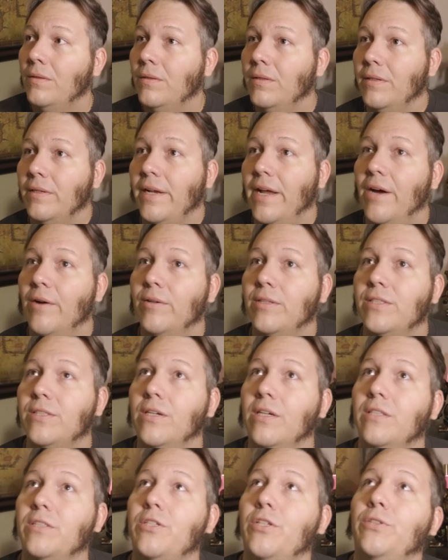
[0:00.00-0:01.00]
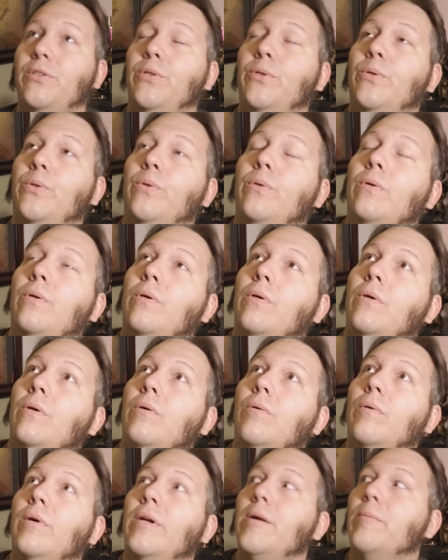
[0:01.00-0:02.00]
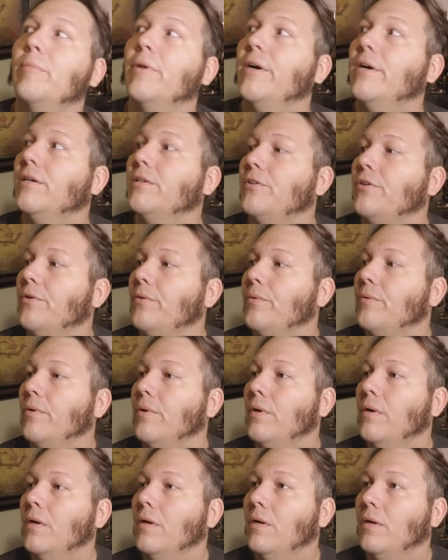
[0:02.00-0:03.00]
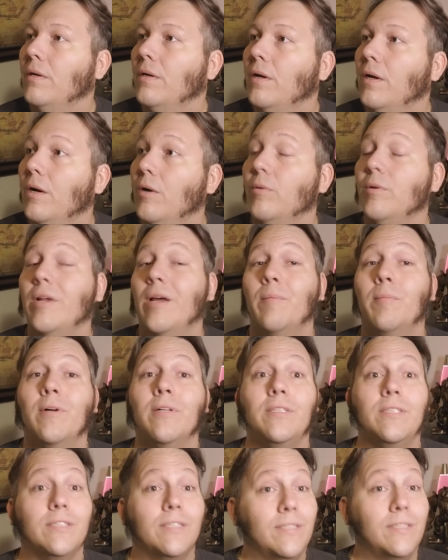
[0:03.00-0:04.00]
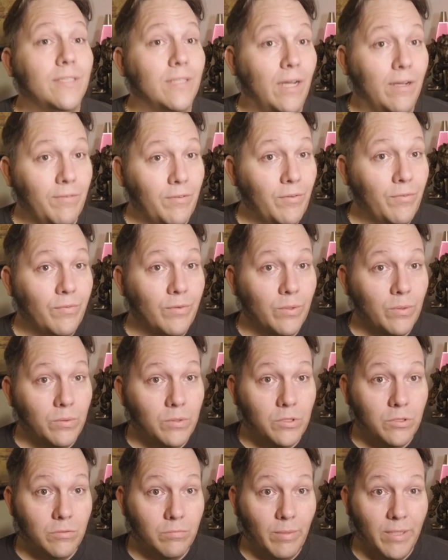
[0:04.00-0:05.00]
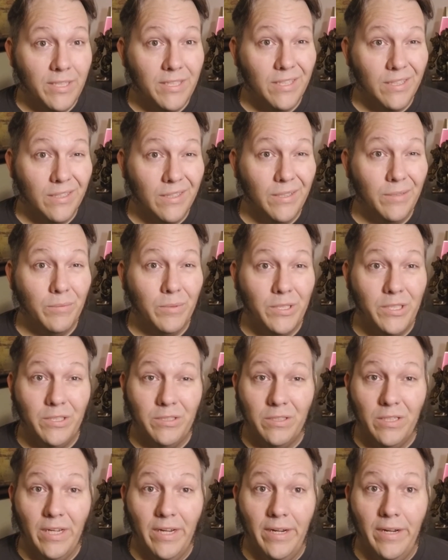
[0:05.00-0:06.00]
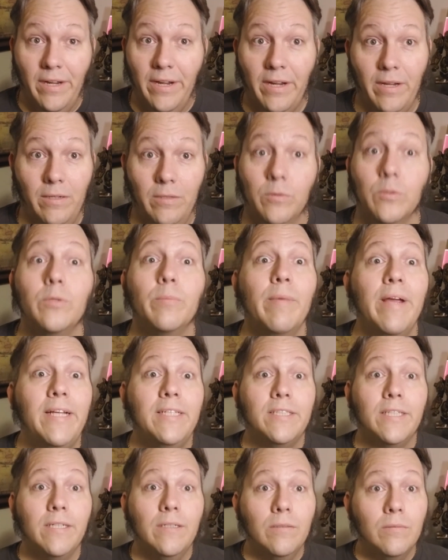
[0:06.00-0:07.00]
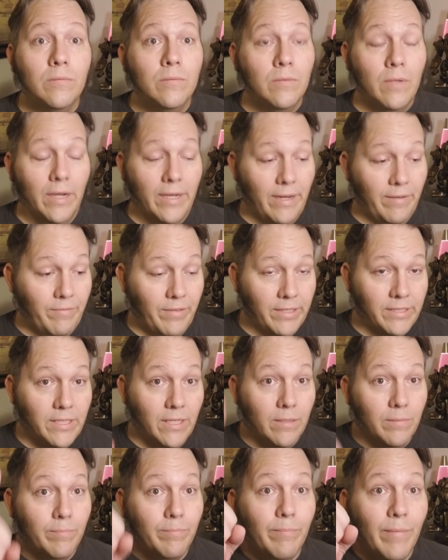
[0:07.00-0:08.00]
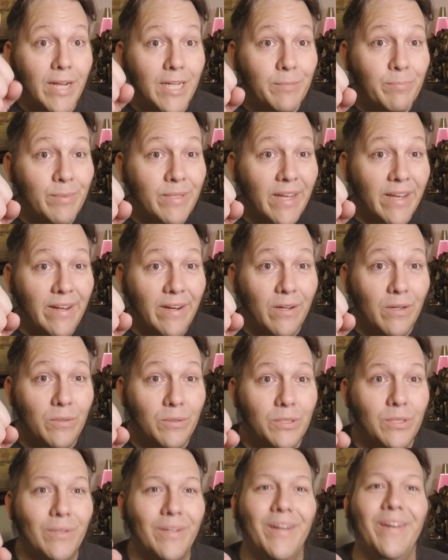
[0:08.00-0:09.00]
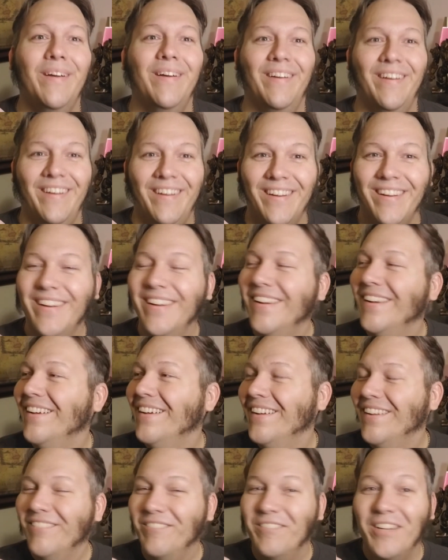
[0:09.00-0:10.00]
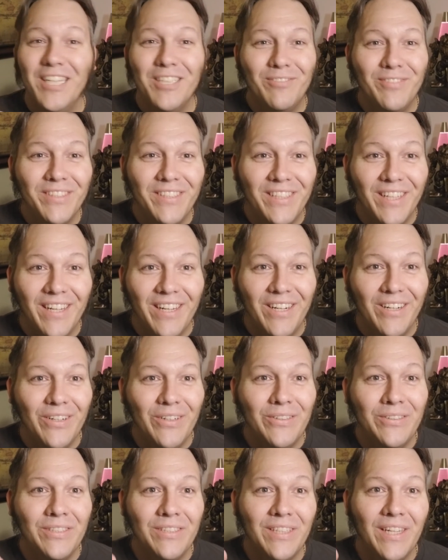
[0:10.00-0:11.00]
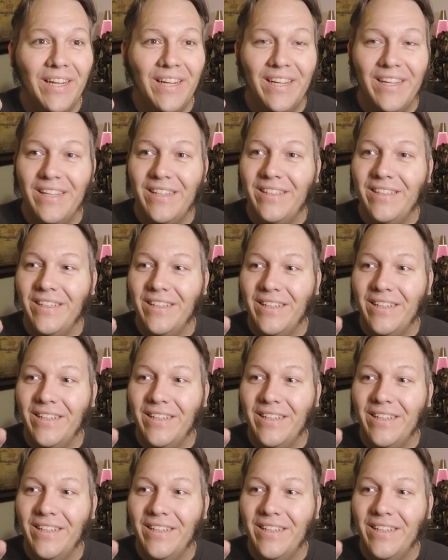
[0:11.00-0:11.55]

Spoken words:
now it's on to, what am I on to? Oh, now I'm on to soft foods basically, which is like, it was amazing. I can have things like mashed potatoes, mashed potatoes, and